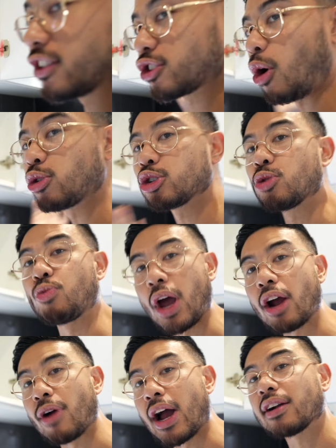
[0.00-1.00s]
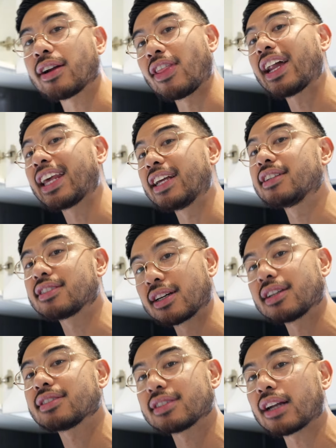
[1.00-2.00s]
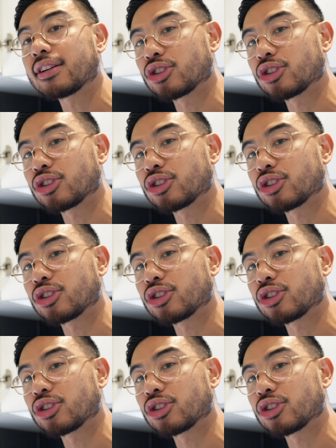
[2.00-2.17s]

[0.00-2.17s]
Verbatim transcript: is going to wear out and that hinge is going to start to